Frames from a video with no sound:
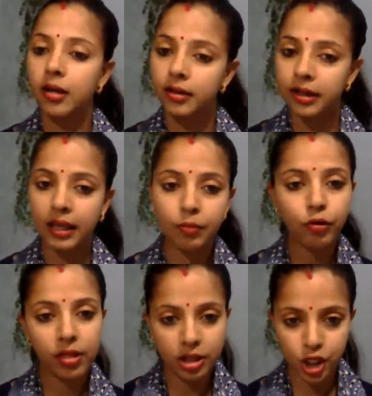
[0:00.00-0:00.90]
the name
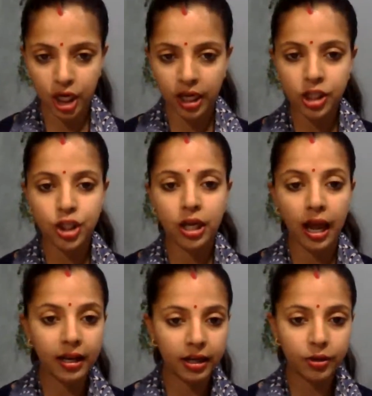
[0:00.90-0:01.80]
was changed
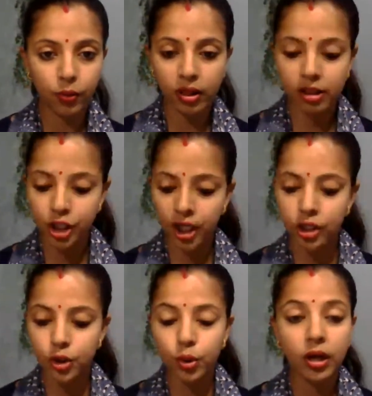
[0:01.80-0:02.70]
and it was
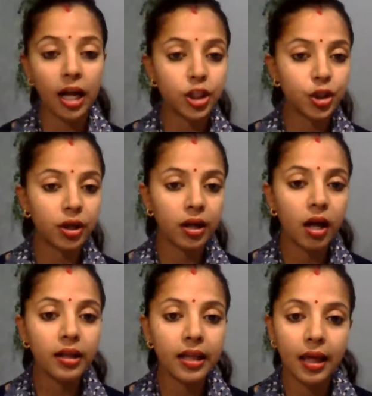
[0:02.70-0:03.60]
changed to
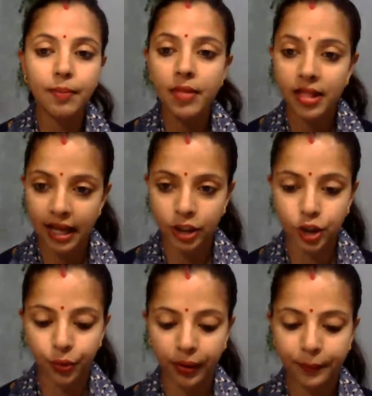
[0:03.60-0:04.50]
Kaziranga Game
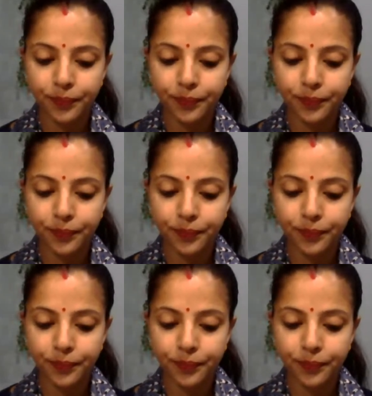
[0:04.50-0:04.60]
Sanctuary.